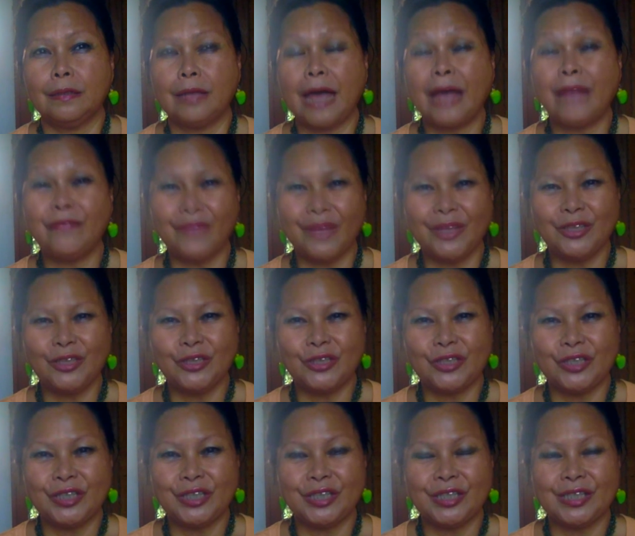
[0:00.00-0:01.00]

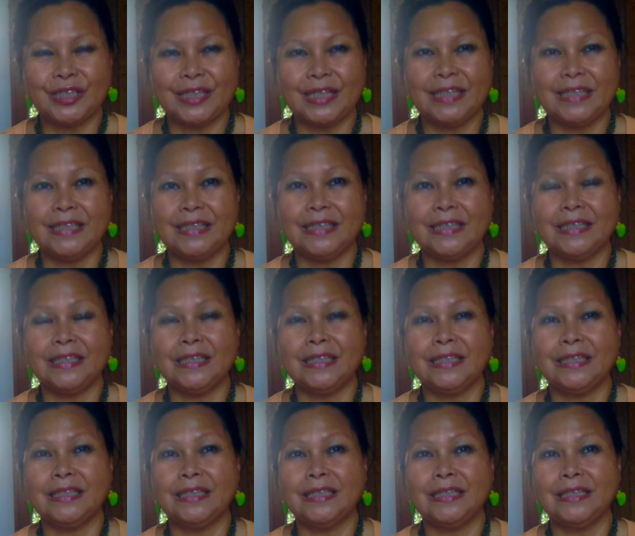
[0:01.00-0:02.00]
adventurous
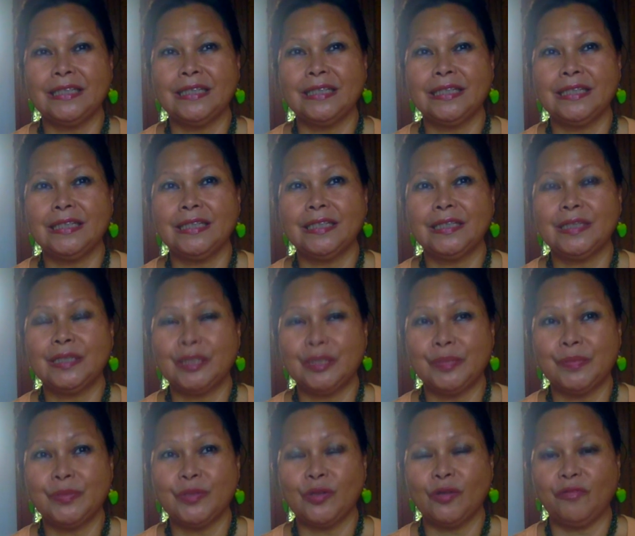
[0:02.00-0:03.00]
in
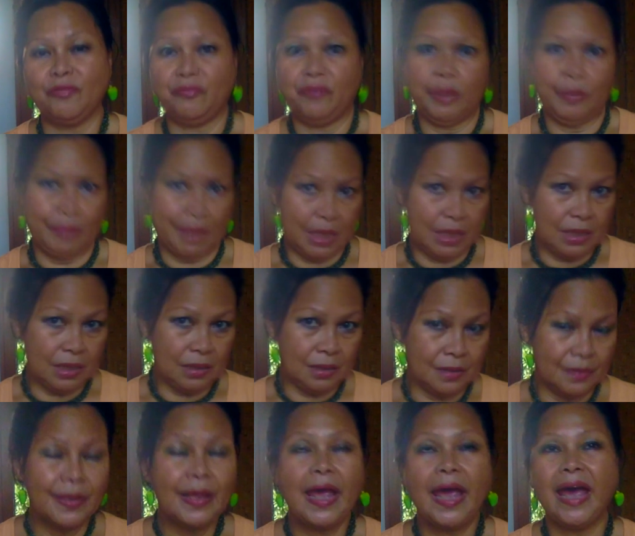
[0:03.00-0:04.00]
terms of women
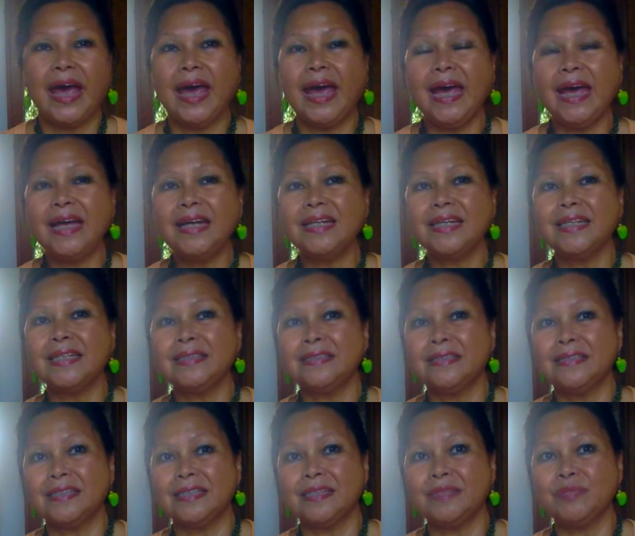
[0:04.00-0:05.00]
and
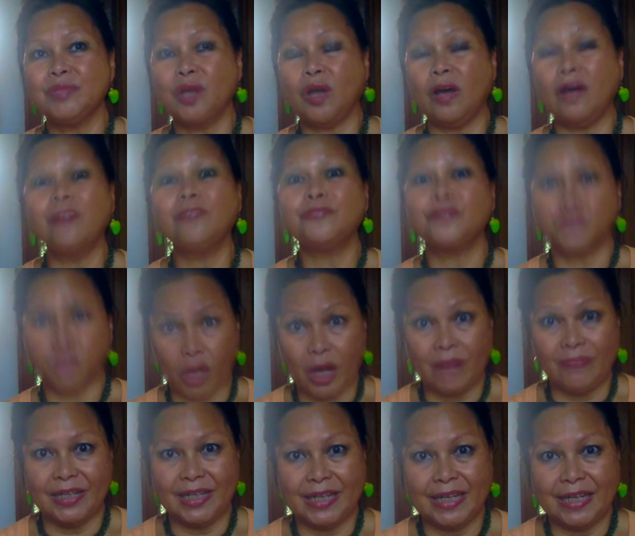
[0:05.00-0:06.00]
in terms of
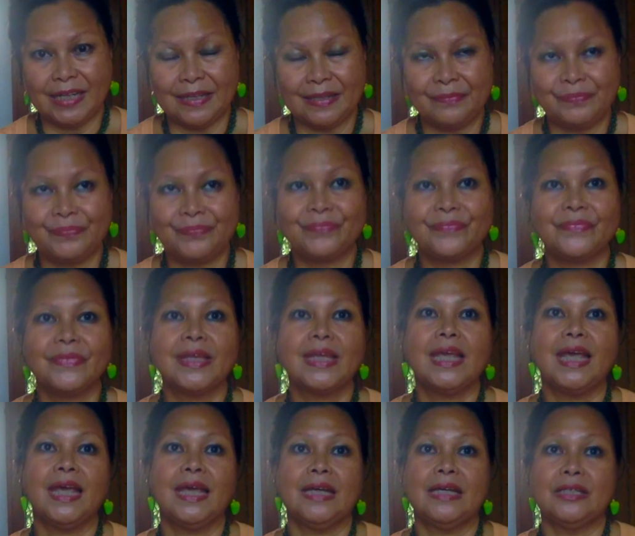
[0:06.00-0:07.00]
traveling.
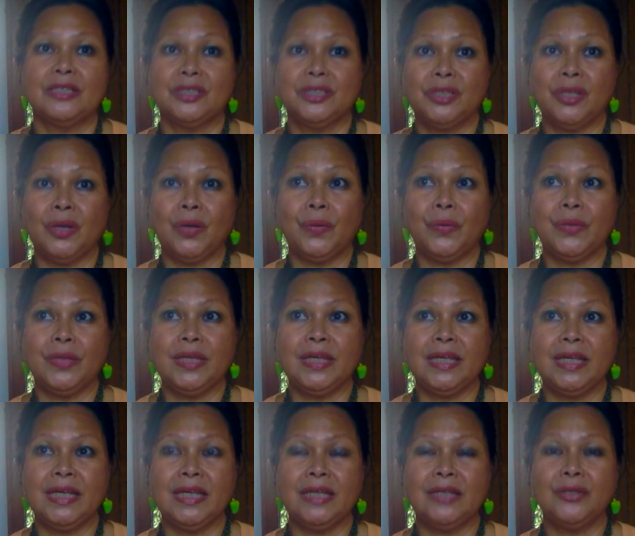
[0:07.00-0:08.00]
So
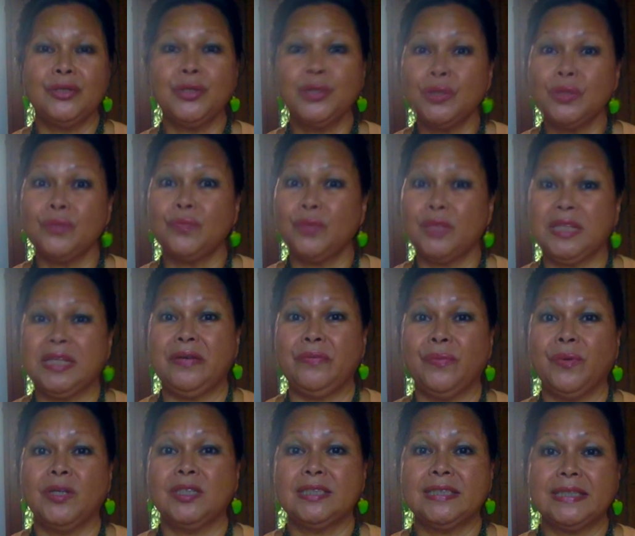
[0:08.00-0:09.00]
he knew what he
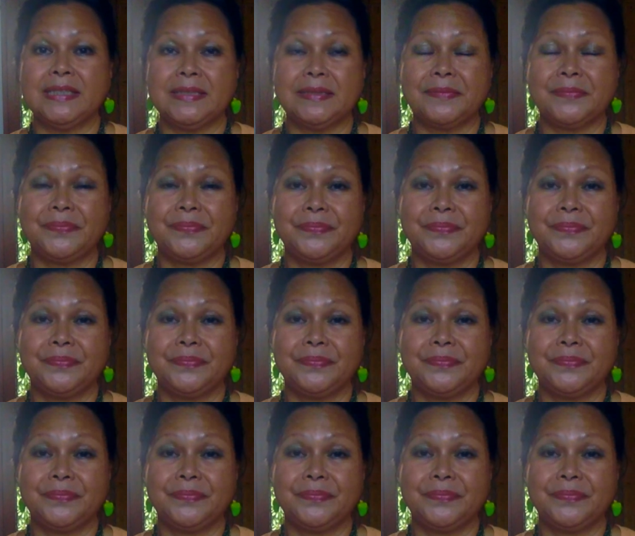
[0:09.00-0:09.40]
wanted.